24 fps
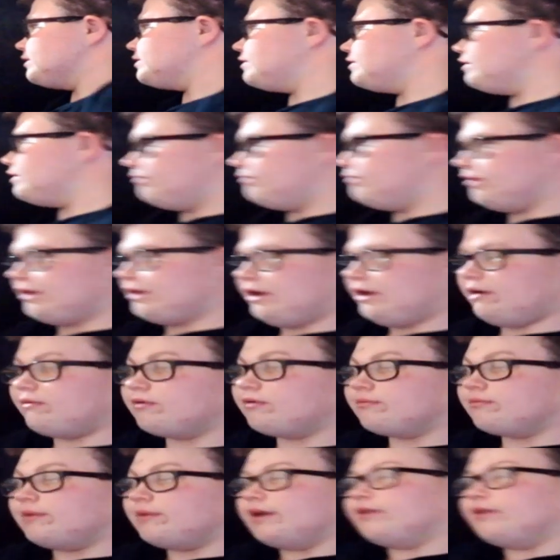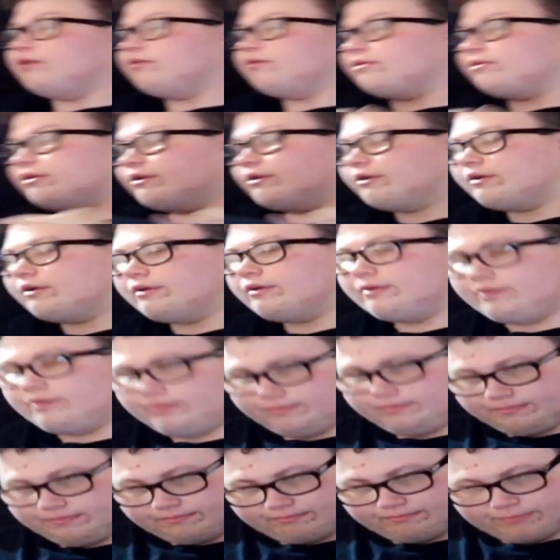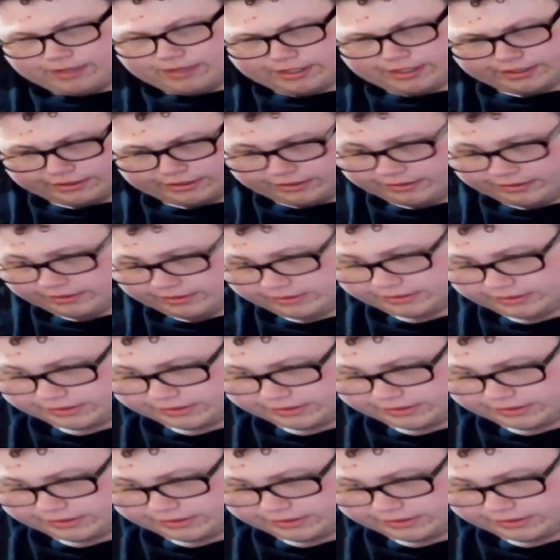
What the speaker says: up, we got one of my newer binders